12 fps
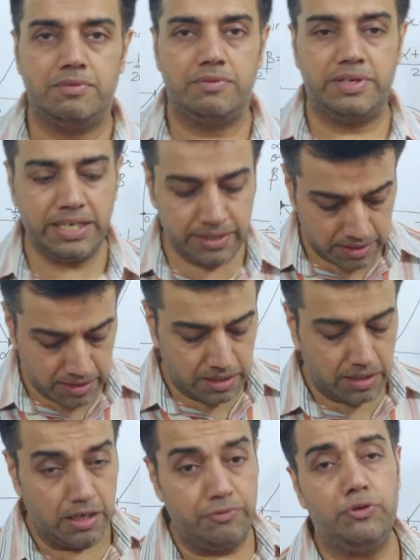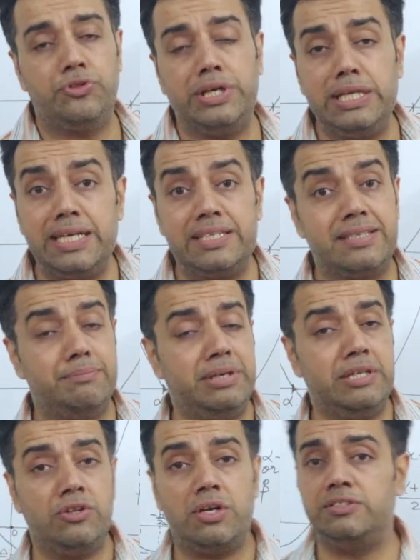Right? If you think that
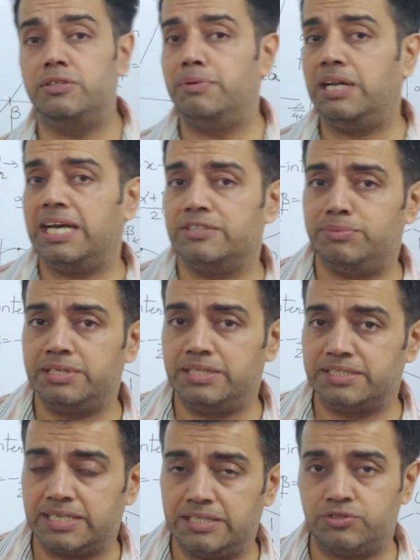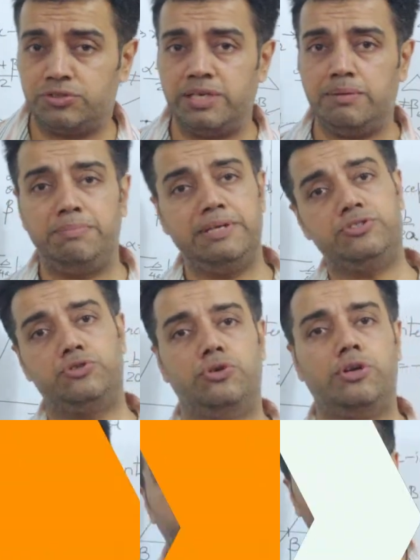something knowledgeable has been discussed today, please do
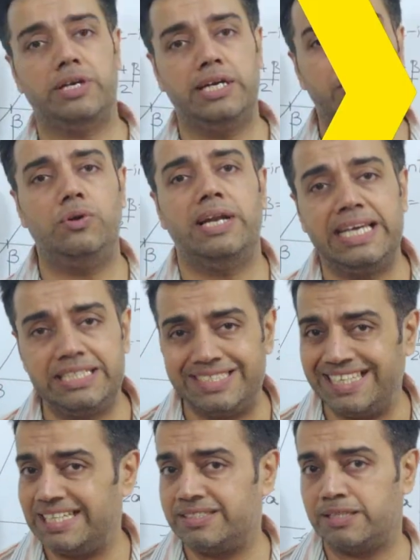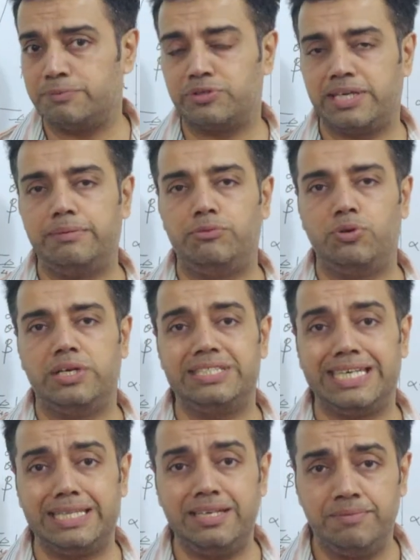not forget to like, share and subscribe to our
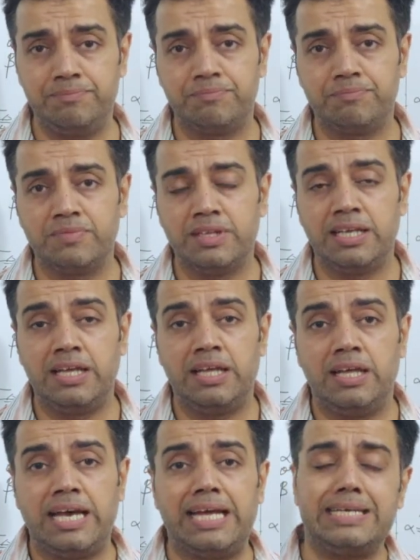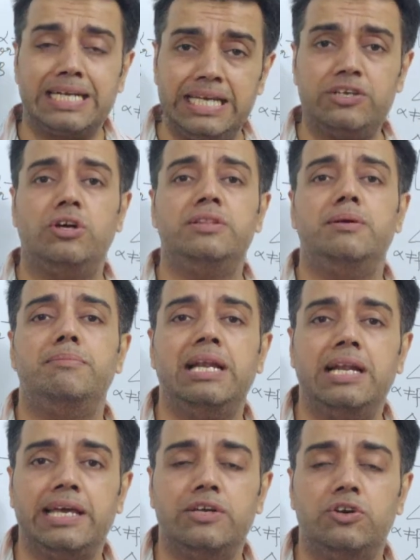channel and click on the
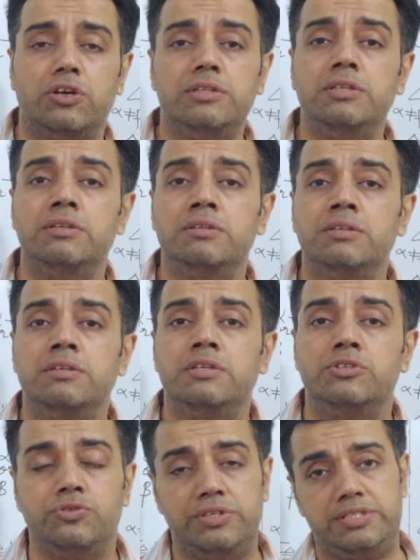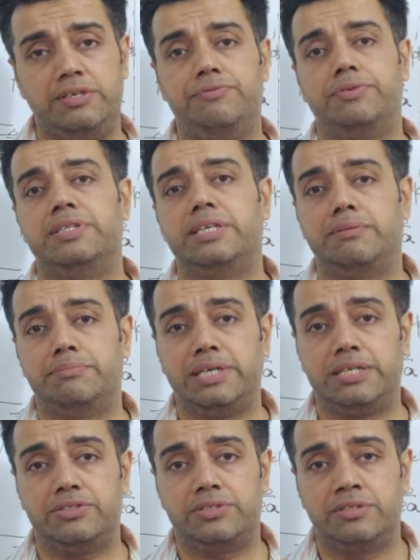bell icon to receive further
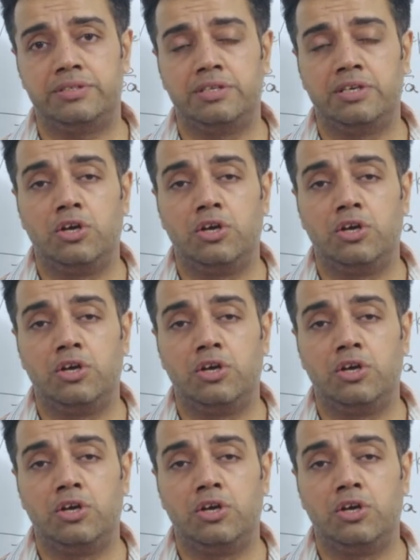updates.